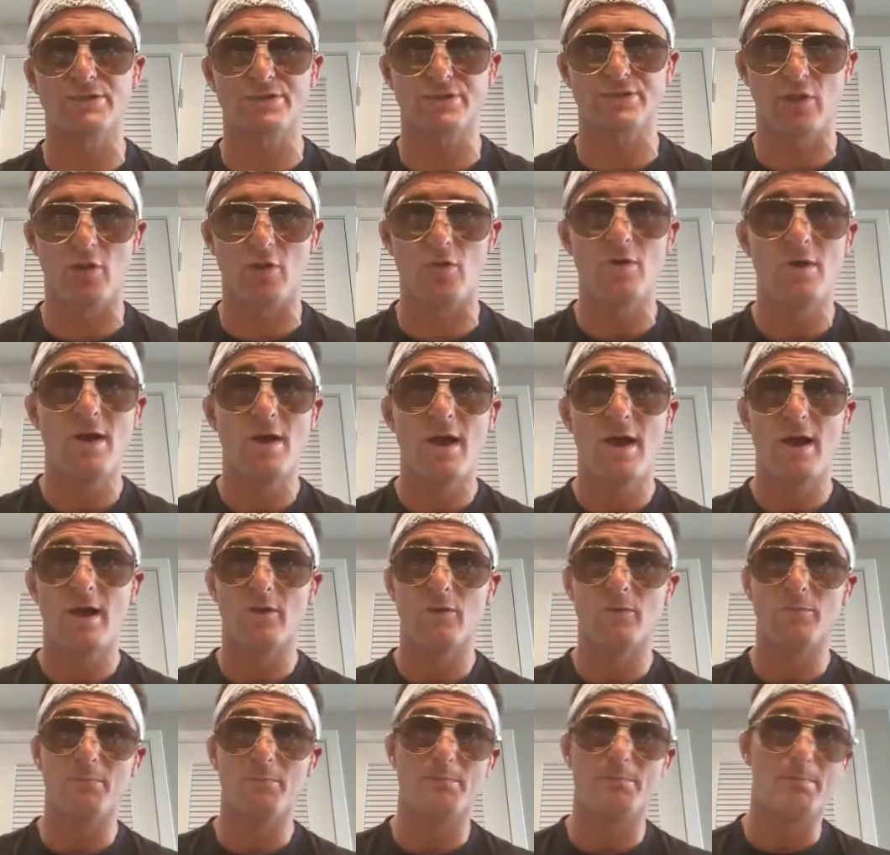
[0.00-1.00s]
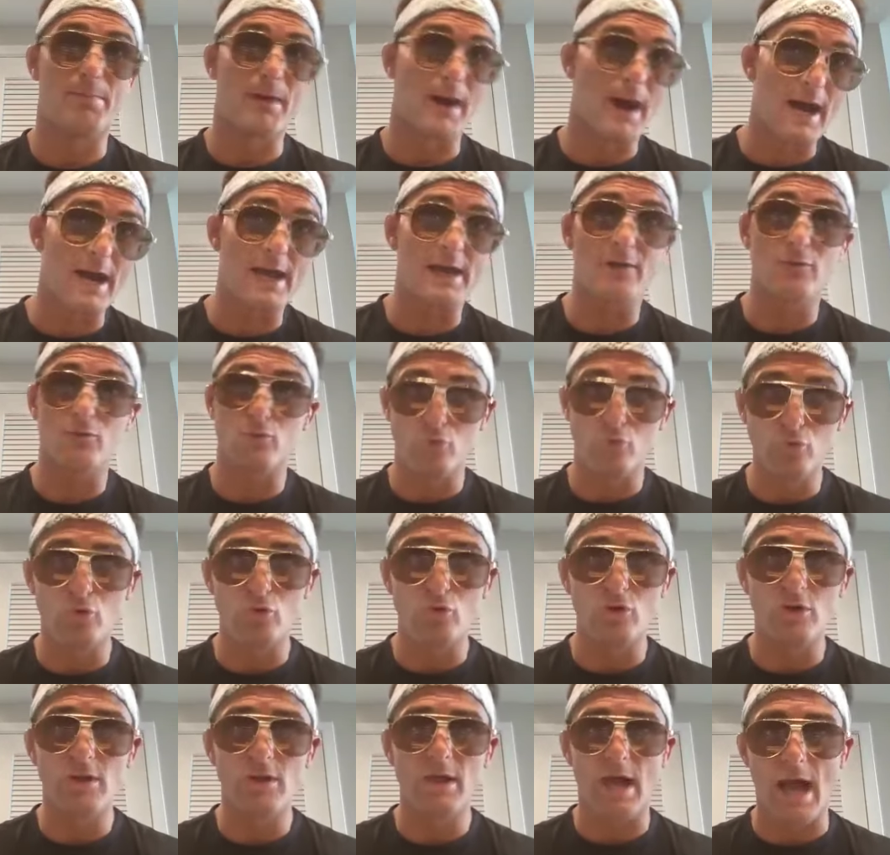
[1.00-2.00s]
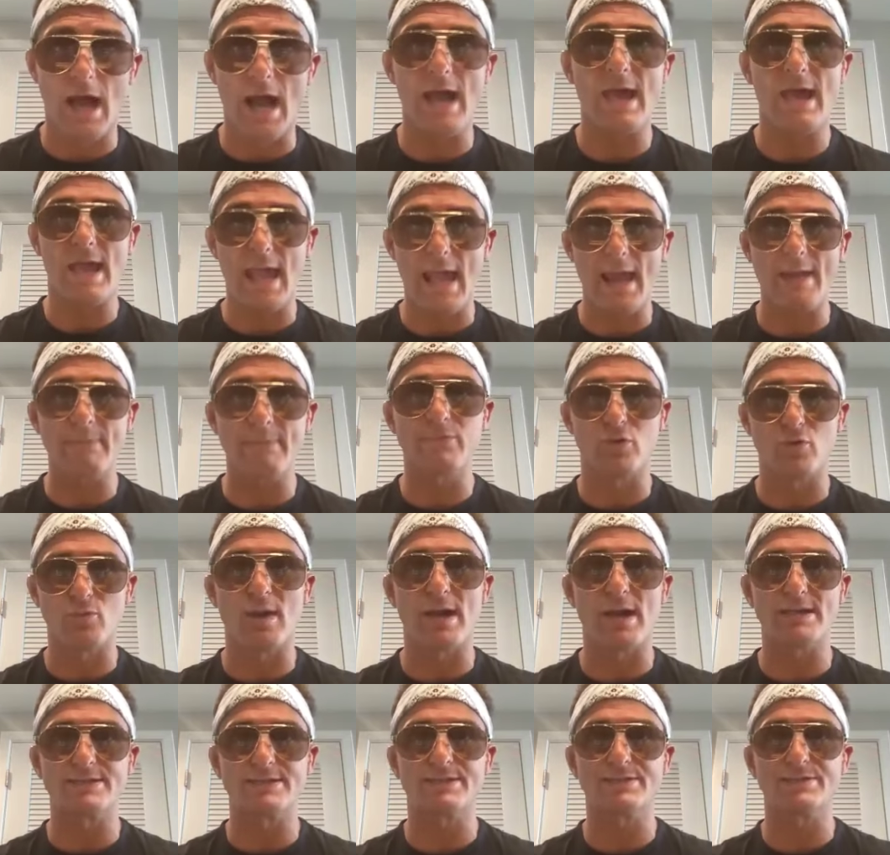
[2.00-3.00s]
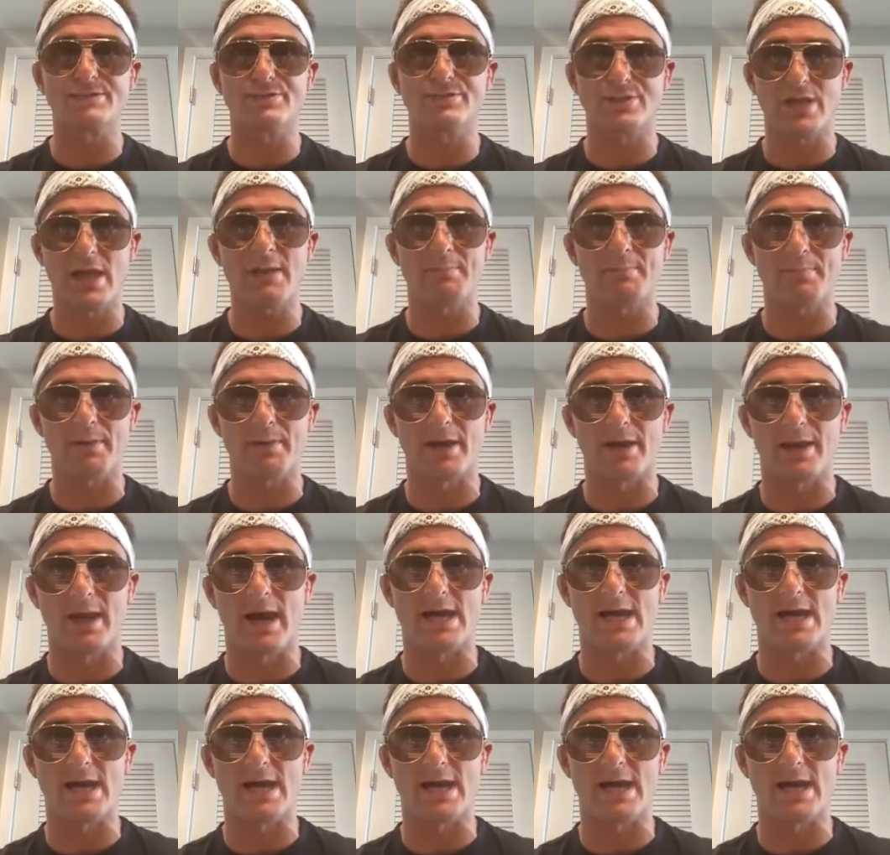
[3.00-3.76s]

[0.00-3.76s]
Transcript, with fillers: So by rule, I am the RIZIN champion.